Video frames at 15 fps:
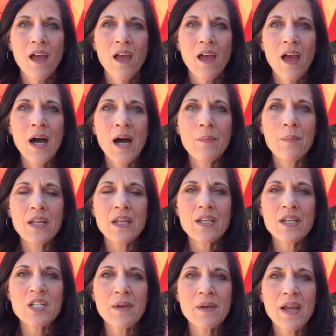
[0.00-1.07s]
How many
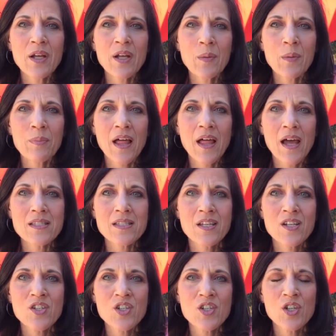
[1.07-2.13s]
tomato plants
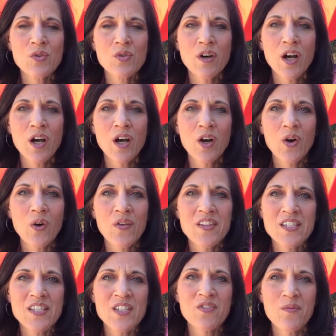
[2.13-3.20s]
could you grow?
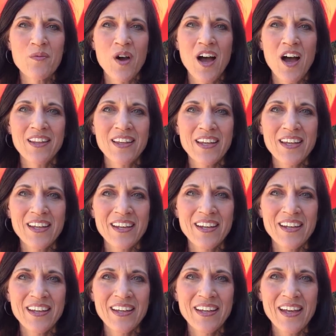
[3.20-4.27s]
This is from
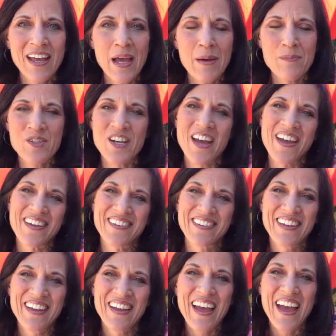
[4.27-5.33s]
Raleen MJ.
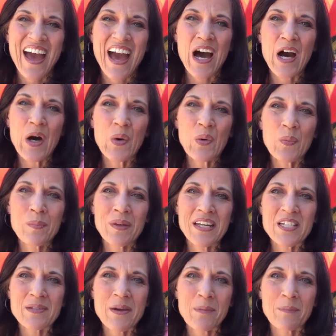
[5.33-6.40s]
How many
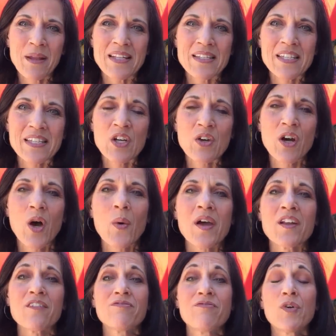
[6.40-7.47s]
tomato plants can you grow in
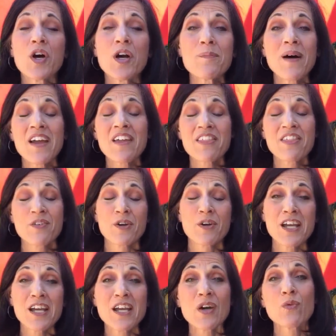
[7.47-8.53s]
a four by
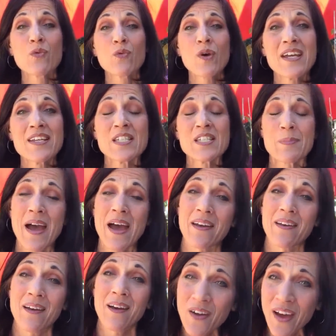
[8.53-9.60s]
three raised
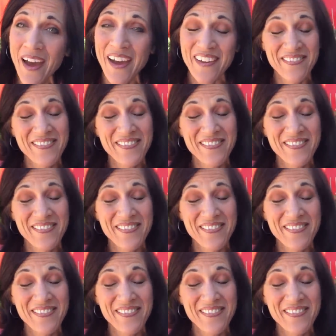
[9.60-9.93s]
bed? Okay,